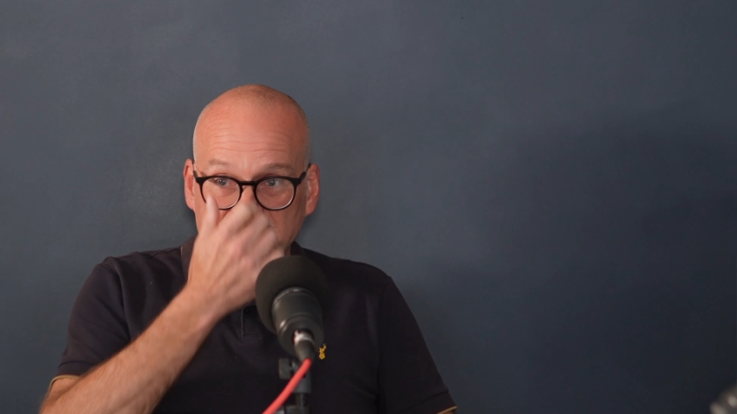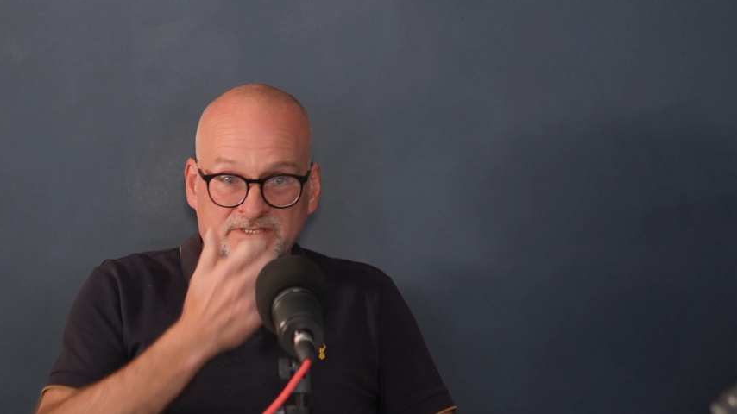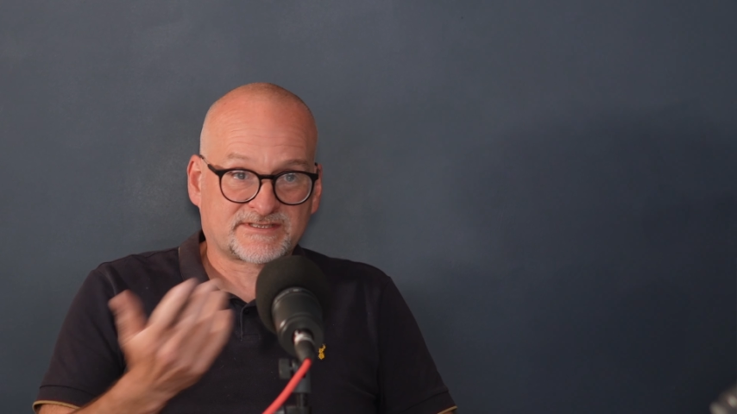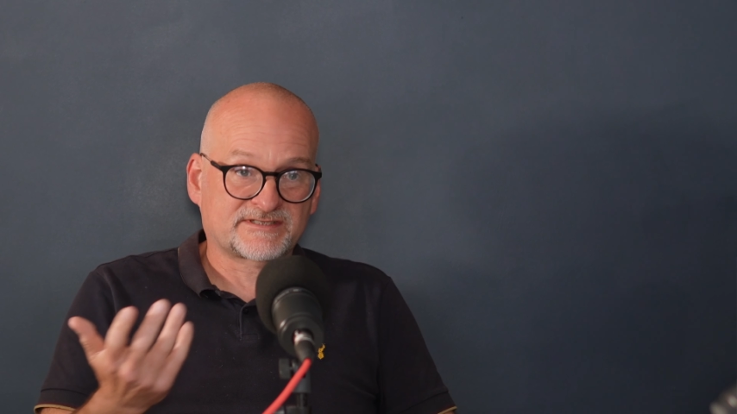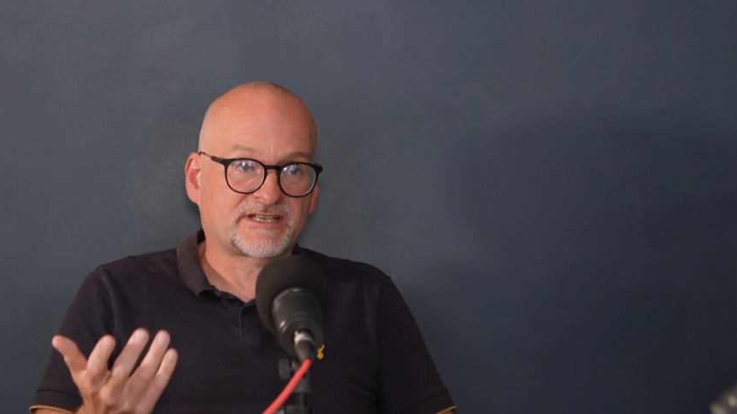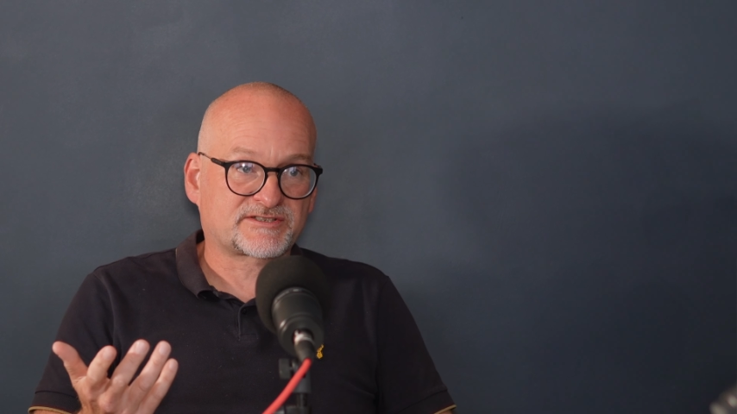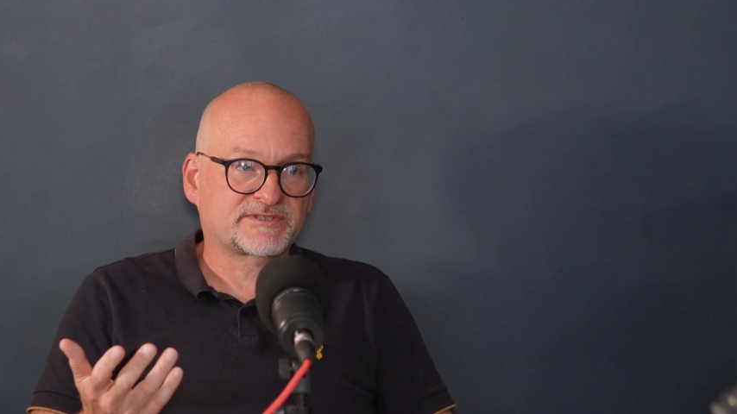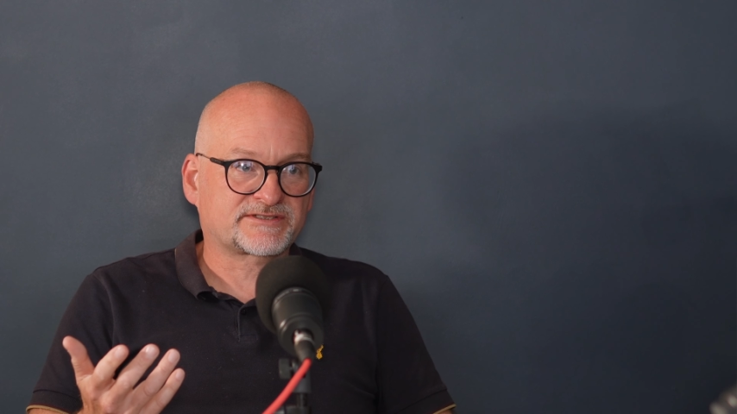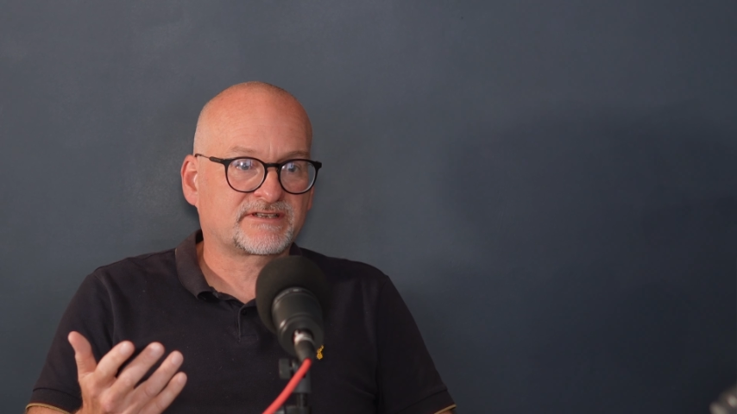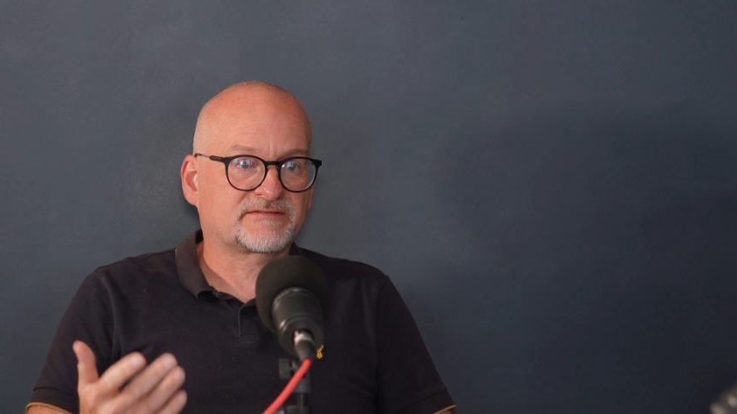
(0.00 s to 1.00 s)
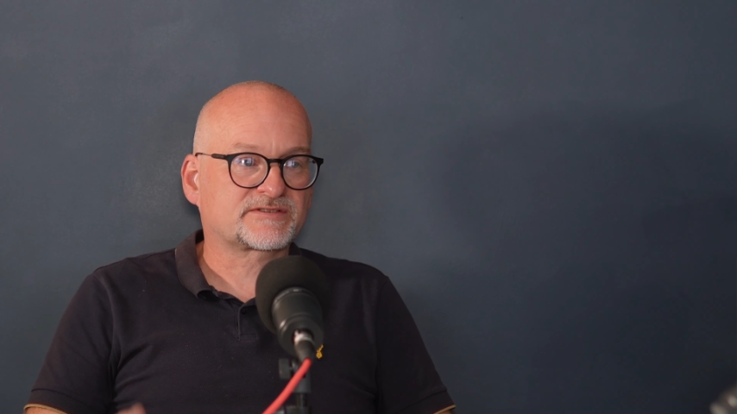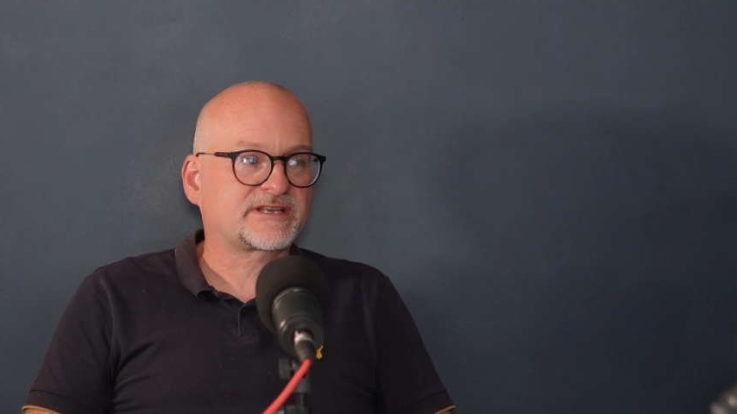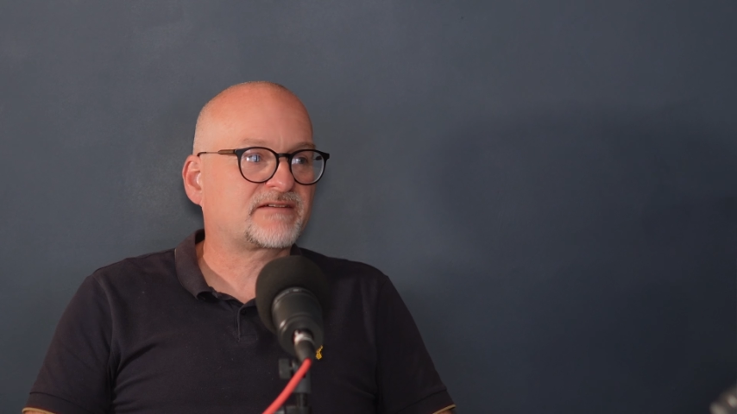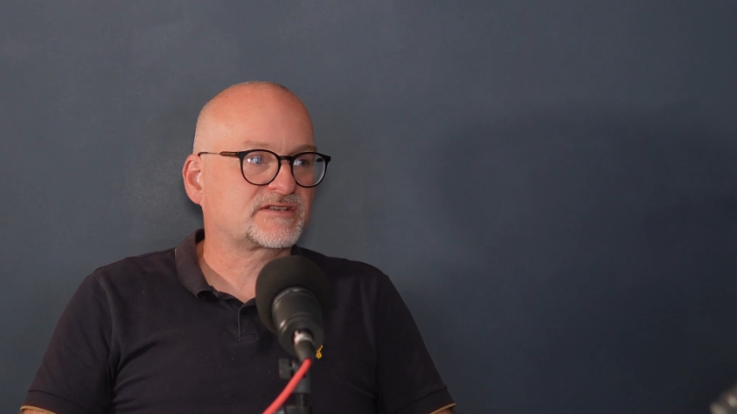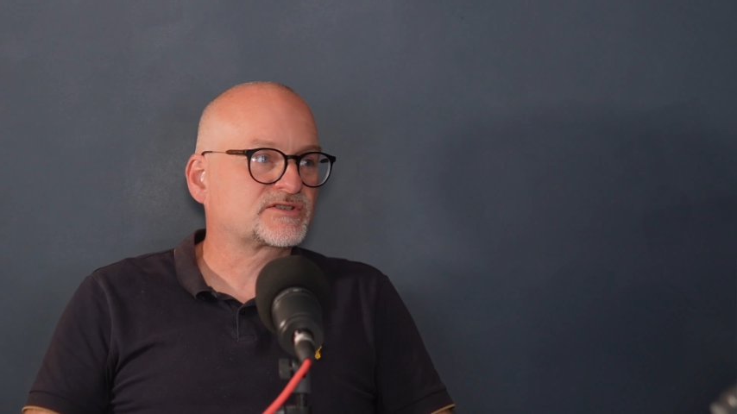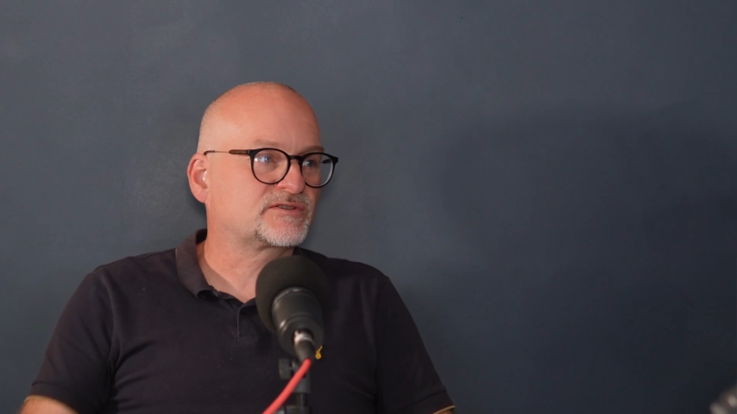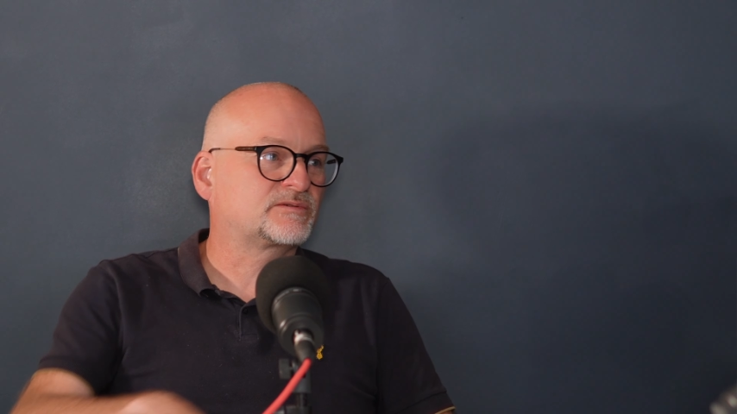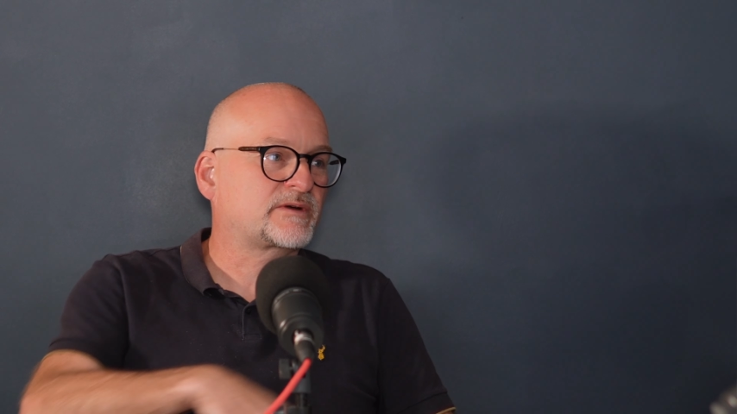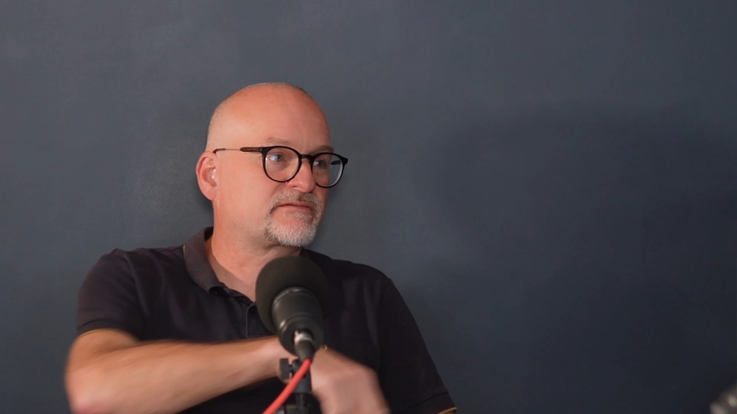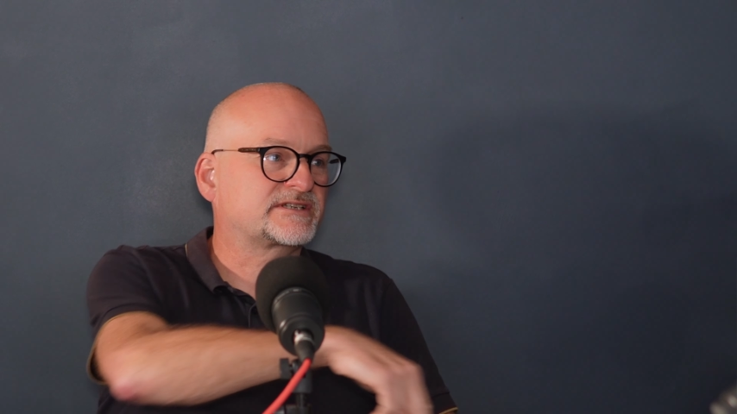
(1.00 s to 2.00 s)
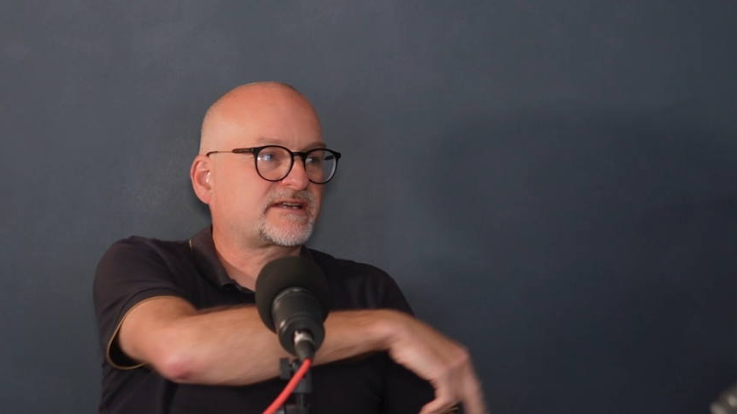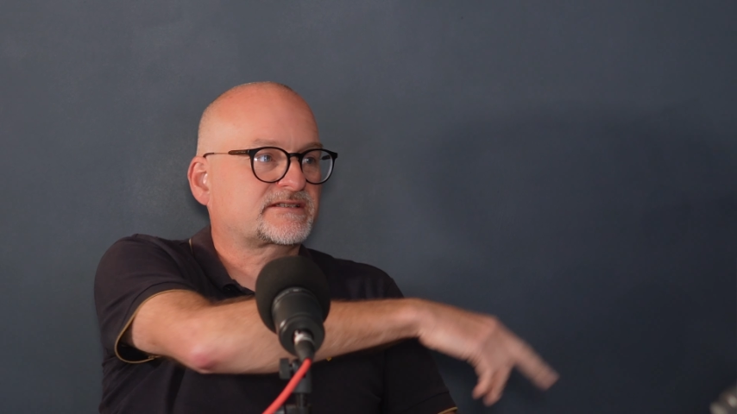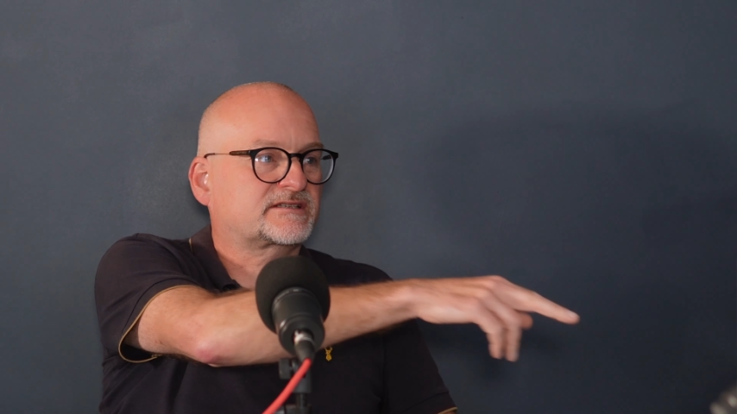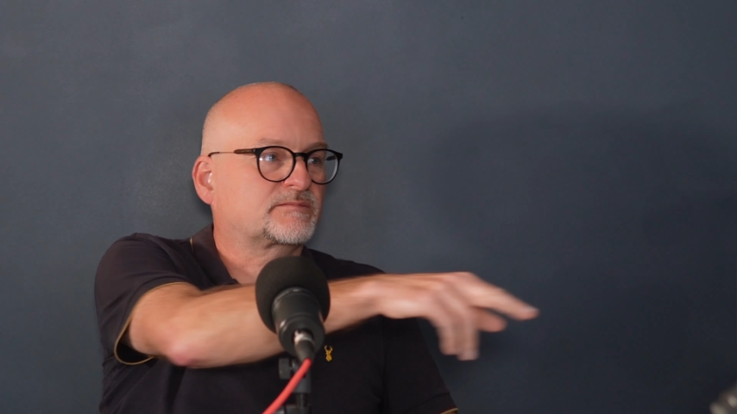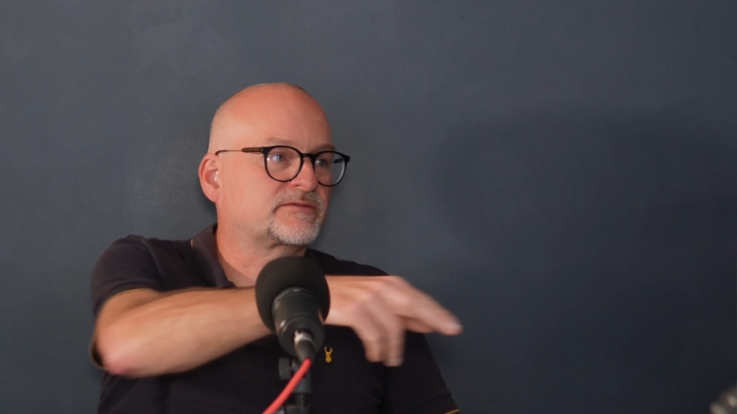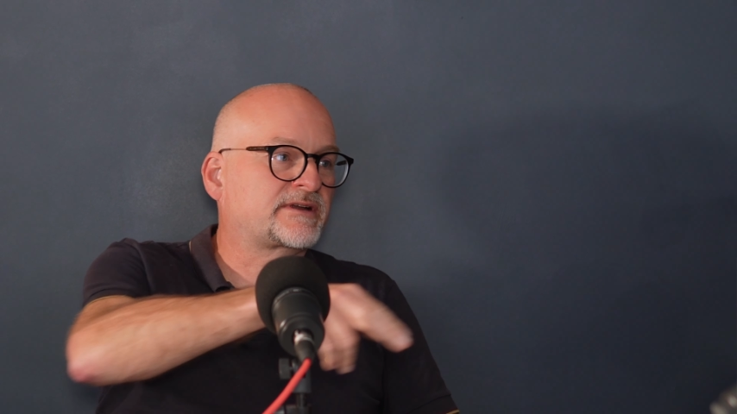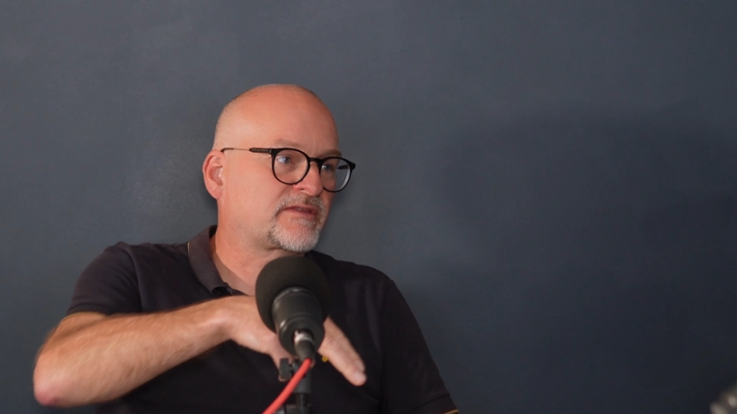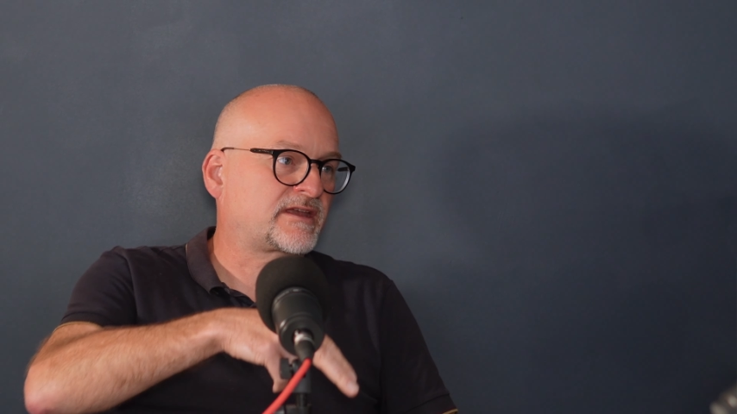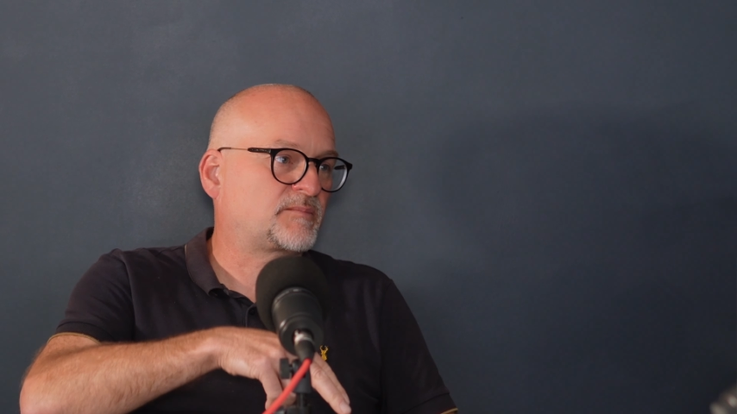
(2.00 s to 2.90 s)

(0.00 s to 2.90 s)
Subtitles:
It's a nature reserve, so you have to show whether it's accessible around there,